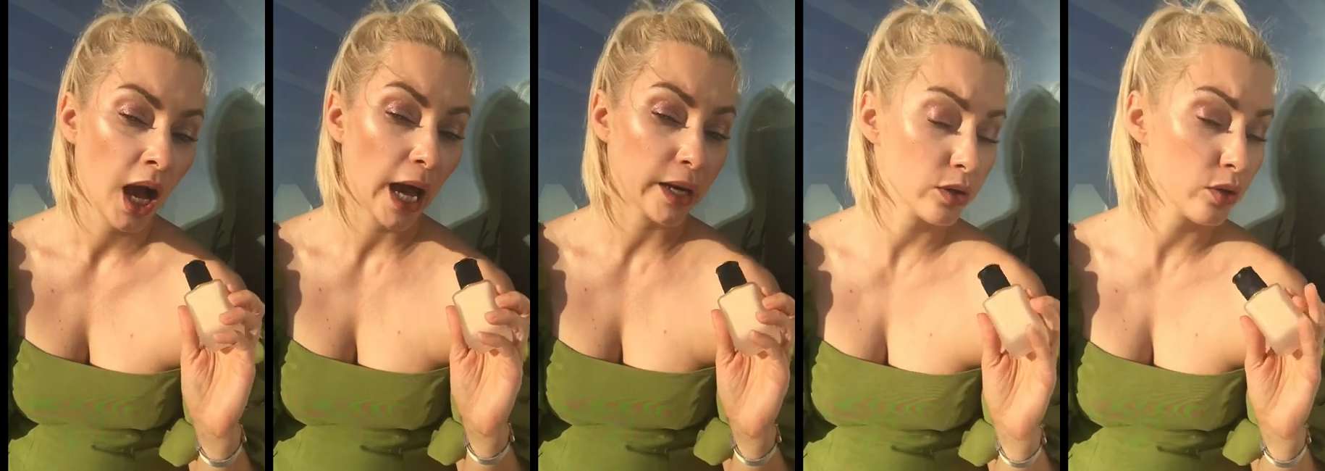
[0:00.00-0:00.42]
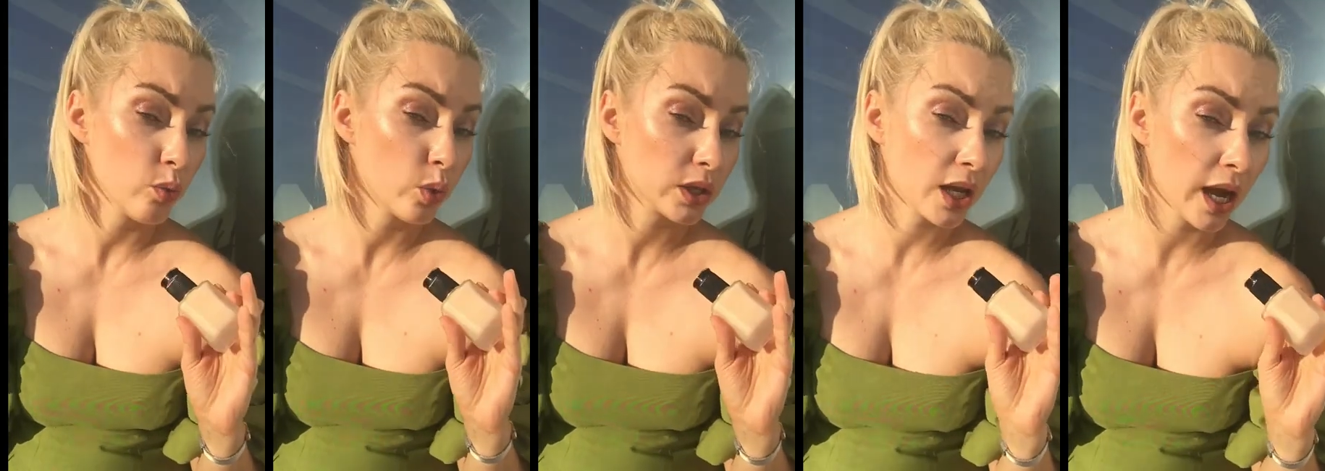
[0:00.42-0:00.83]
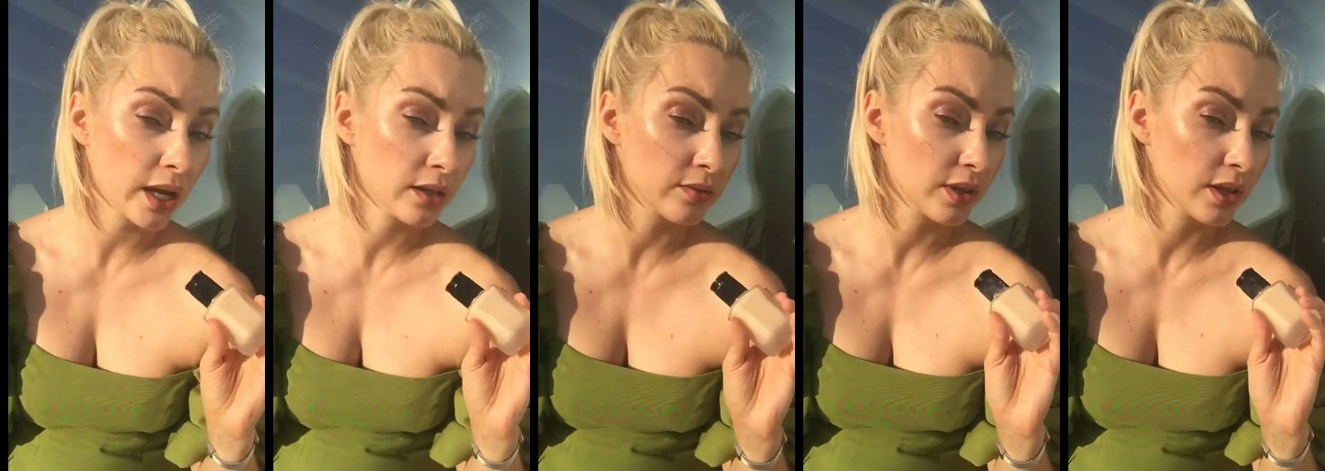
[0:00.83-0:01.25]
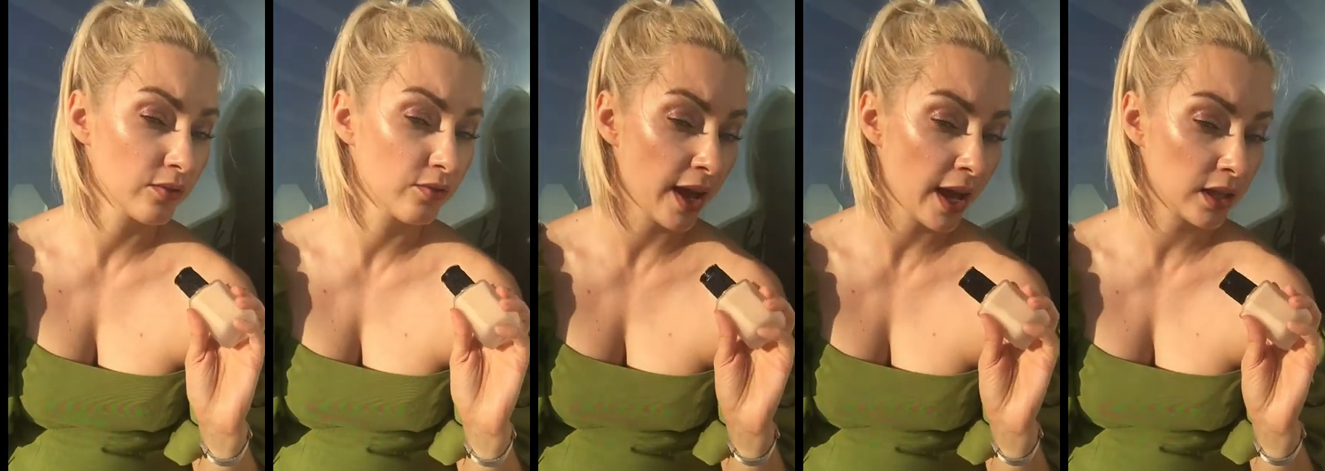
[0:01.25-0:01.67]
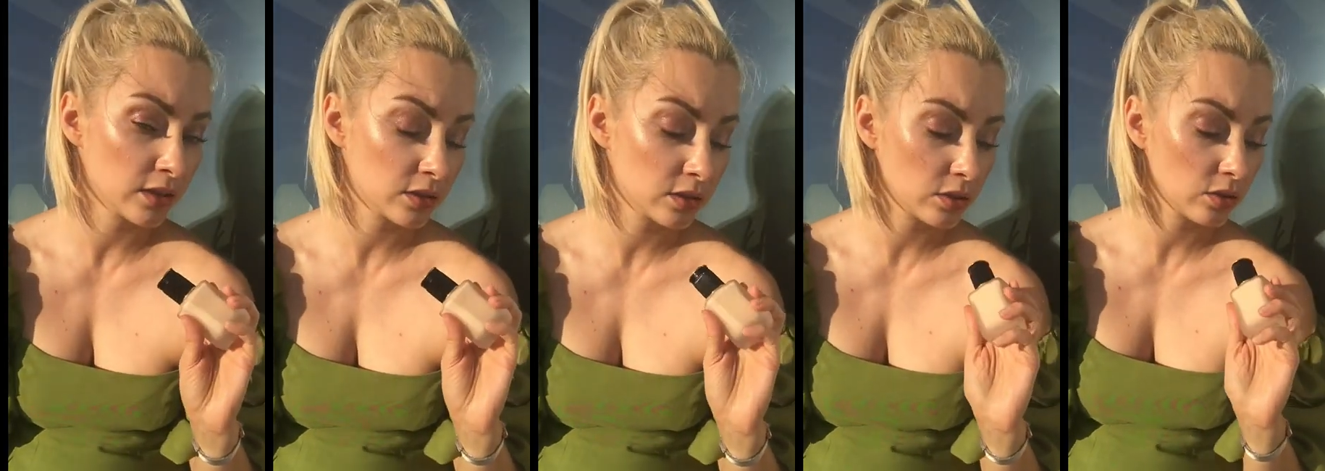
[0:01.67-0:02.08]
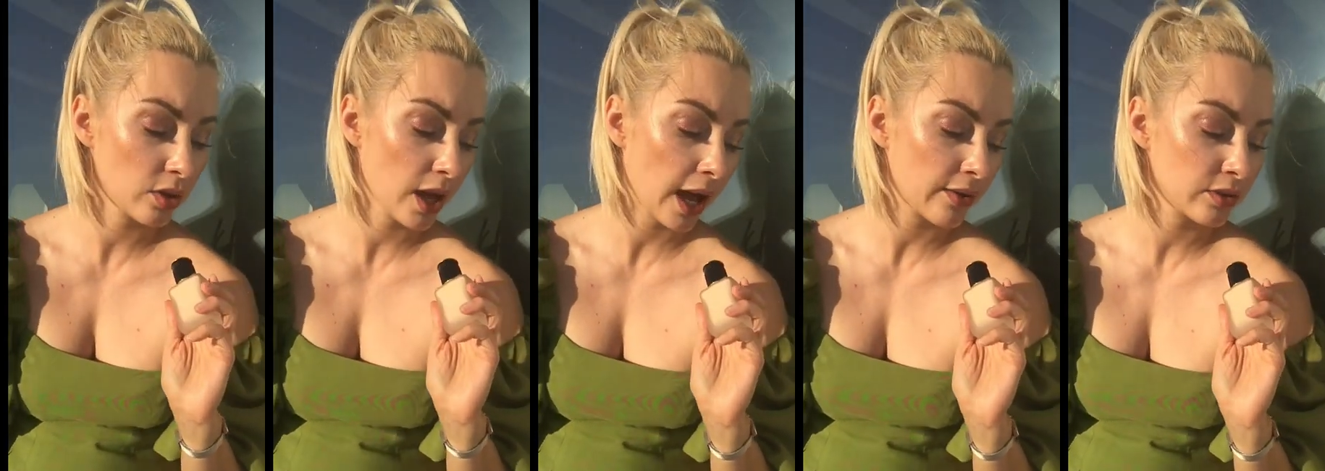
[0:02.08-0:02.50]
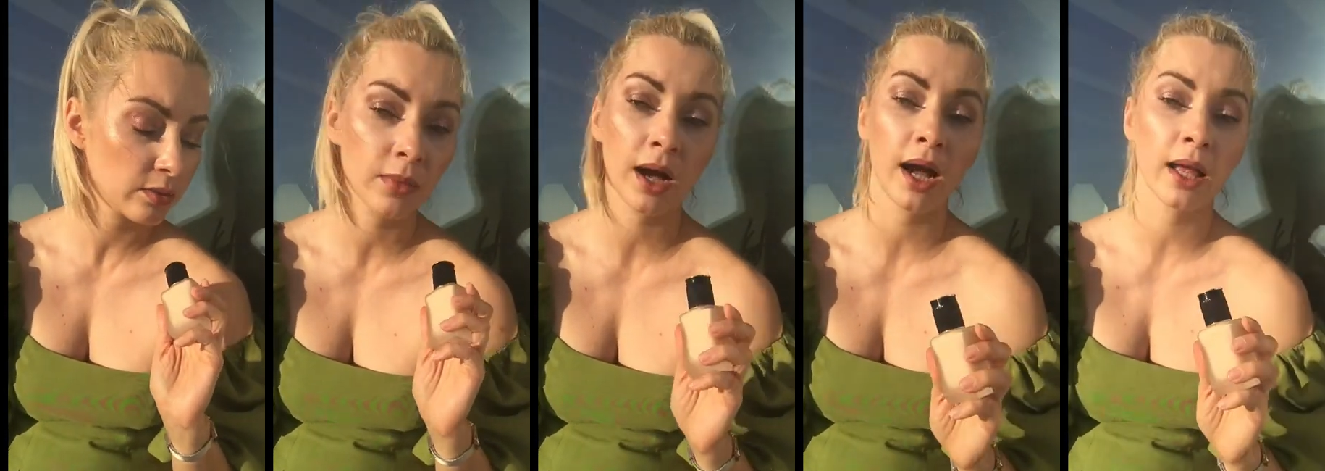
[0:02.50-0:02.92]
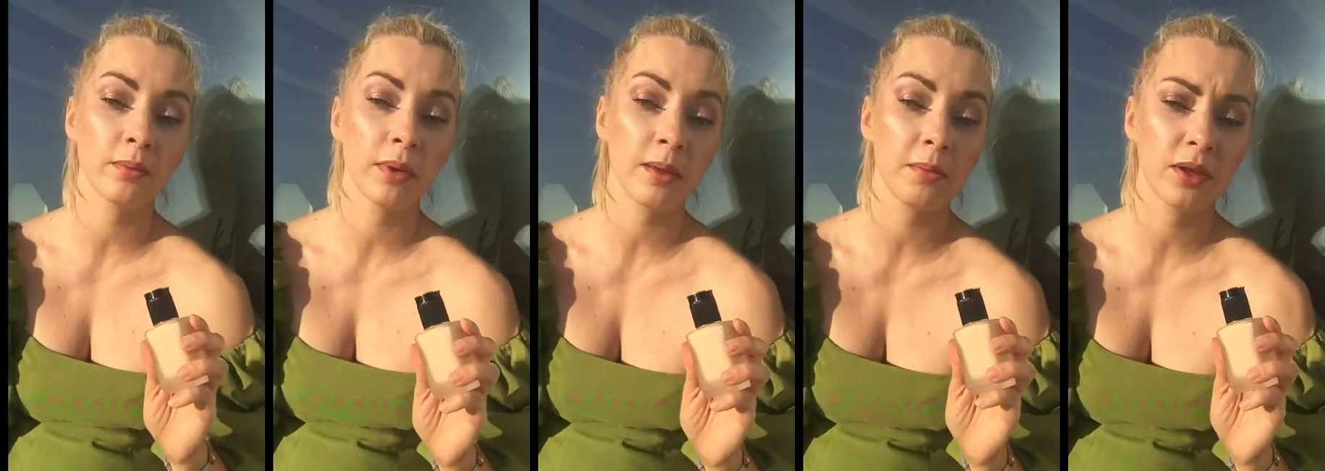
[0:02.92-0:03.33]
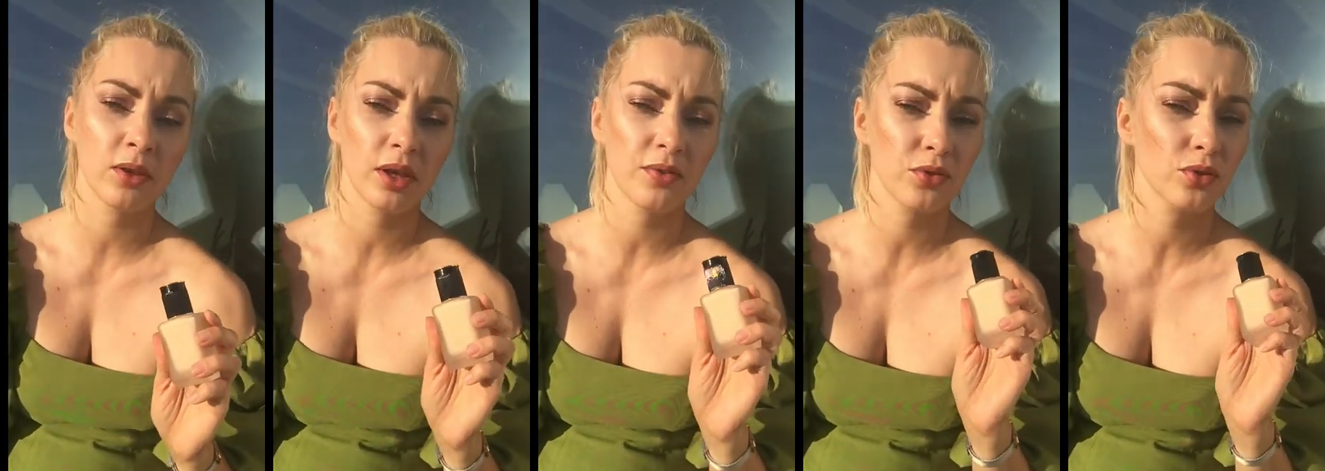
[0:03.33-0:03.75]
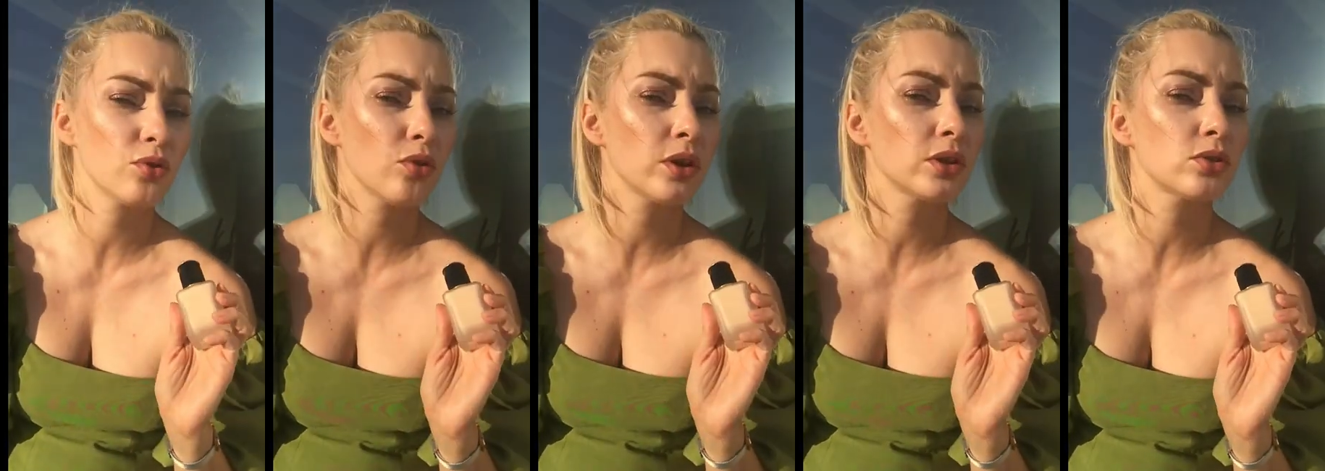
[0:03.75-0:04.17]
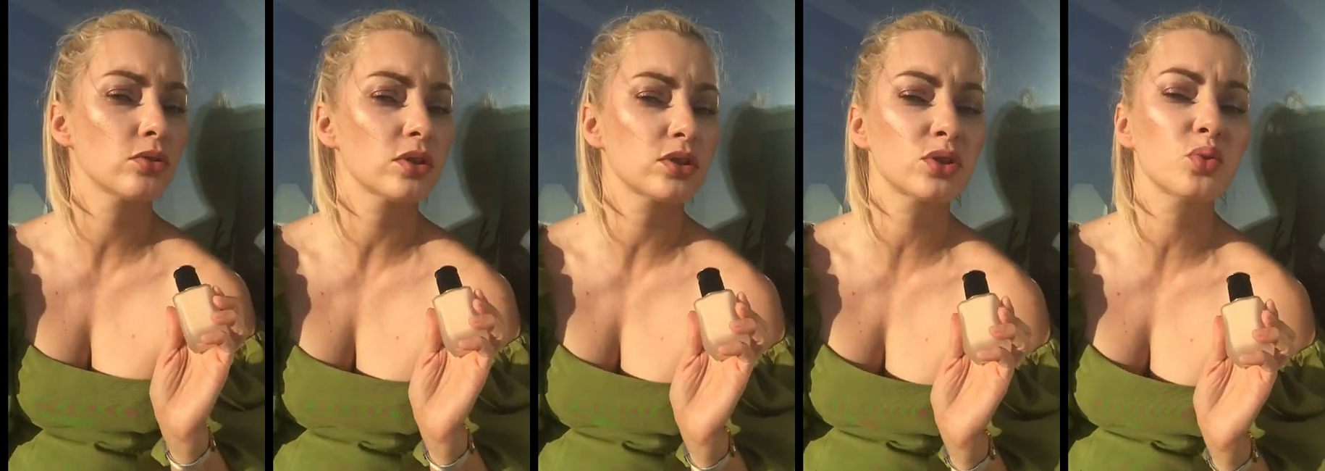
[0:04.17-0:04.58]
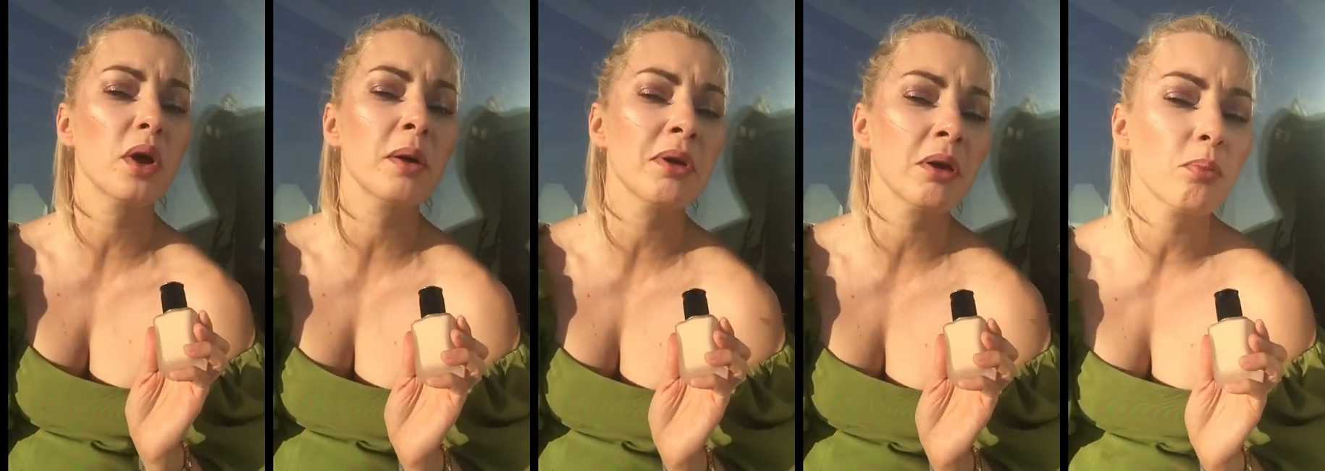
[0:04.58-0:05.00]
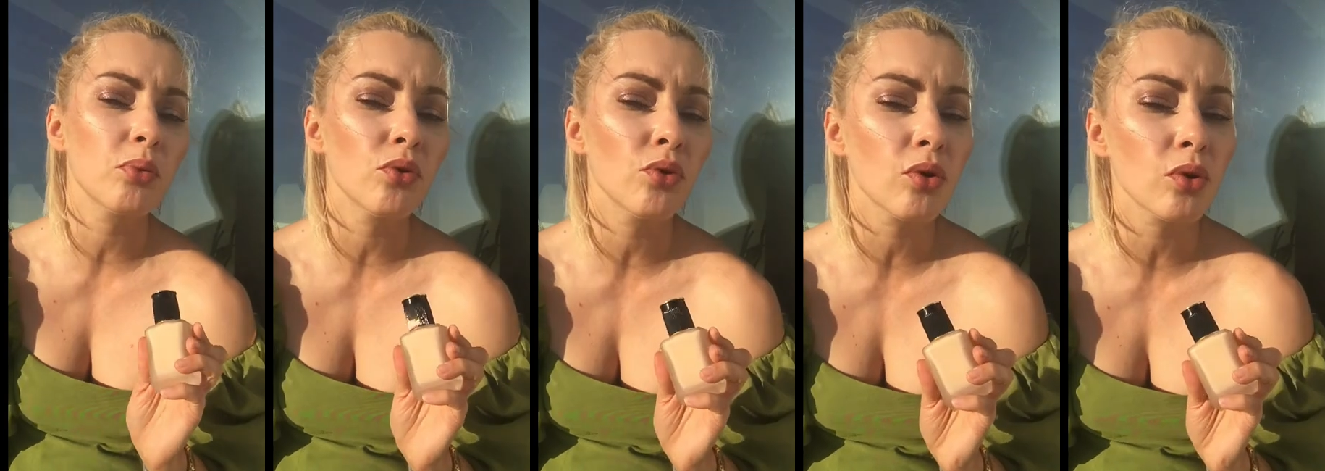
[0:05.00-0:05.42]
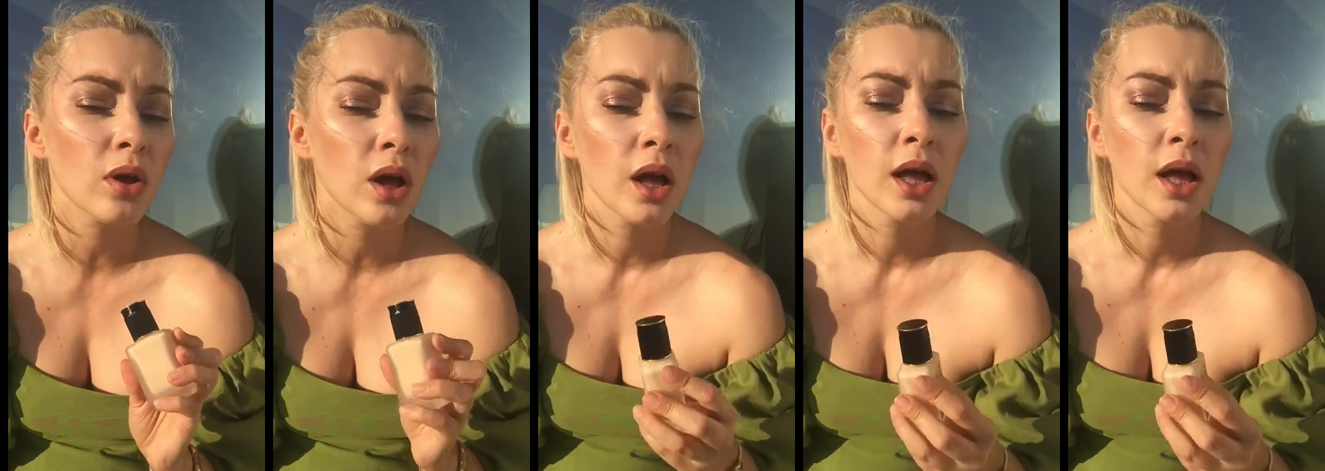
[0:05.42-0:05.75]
I don't know what kind of events you have in mind maybe if you go into the swimming pool